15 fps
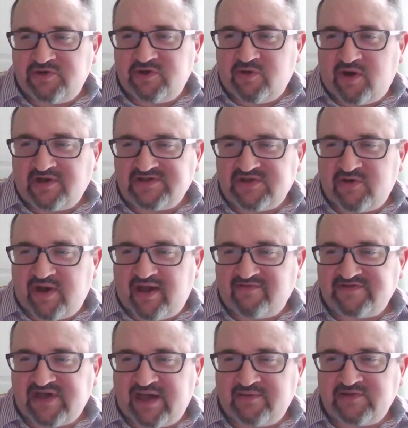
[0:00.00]
do you also
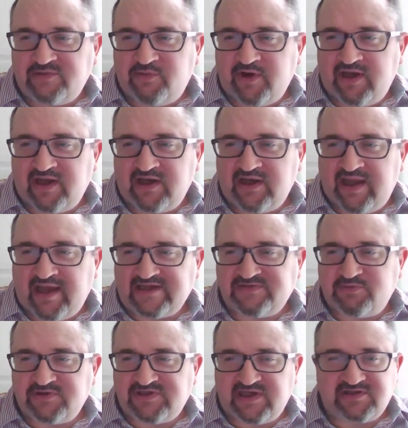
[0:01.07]
have time to bring in
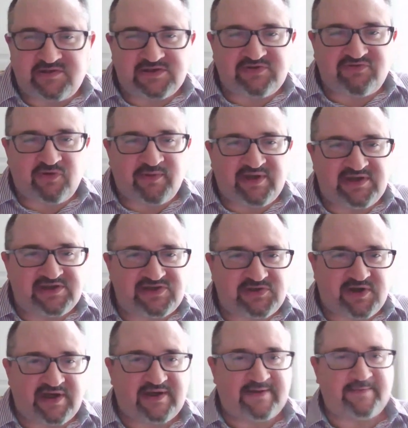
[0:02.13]
guest presenters from
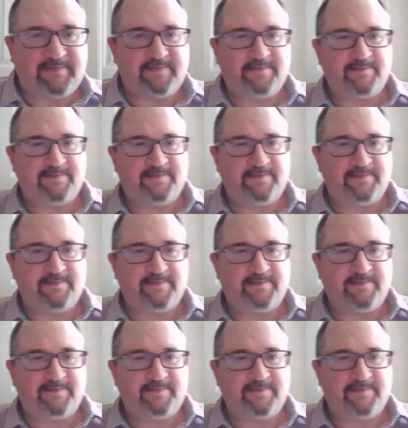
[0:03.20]
industry?